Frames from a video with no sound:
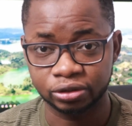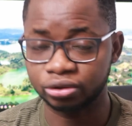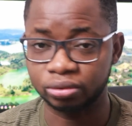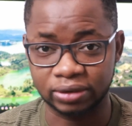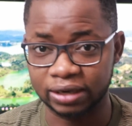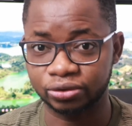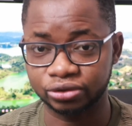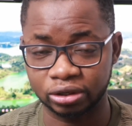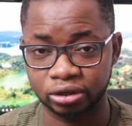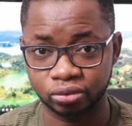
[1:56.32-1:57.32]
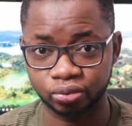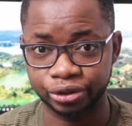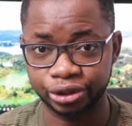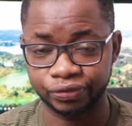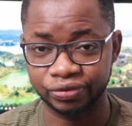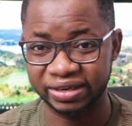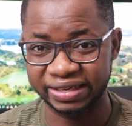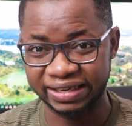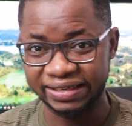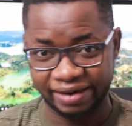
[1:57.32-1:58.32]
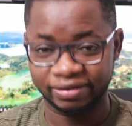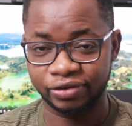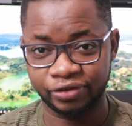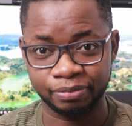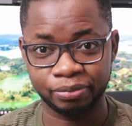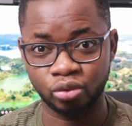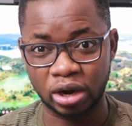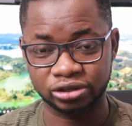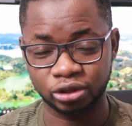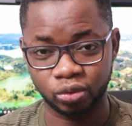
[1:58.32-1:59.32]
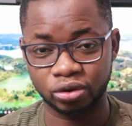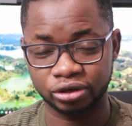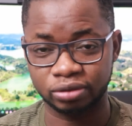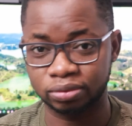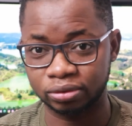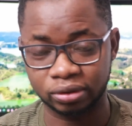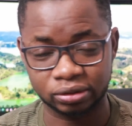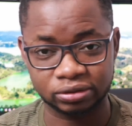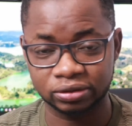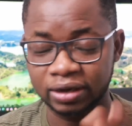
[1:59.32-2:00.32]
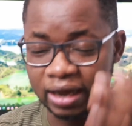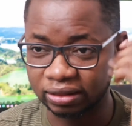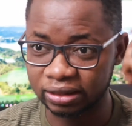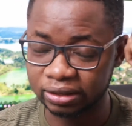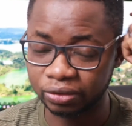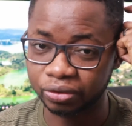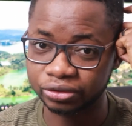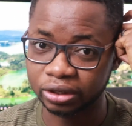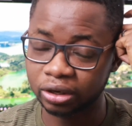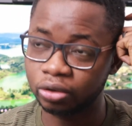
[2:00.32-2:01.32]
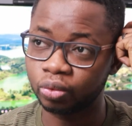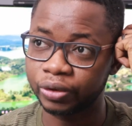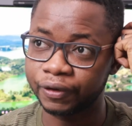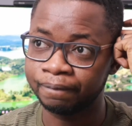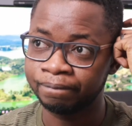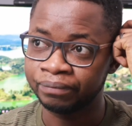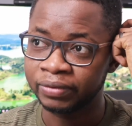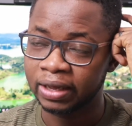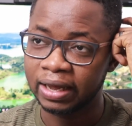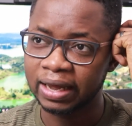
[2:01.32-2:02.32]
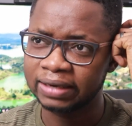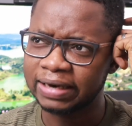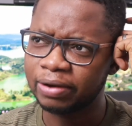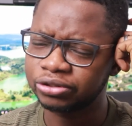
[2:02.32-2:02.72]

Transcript: So that goes a long way. If you can learn directly from the people who actually work on the products, I think it goes a long way. And that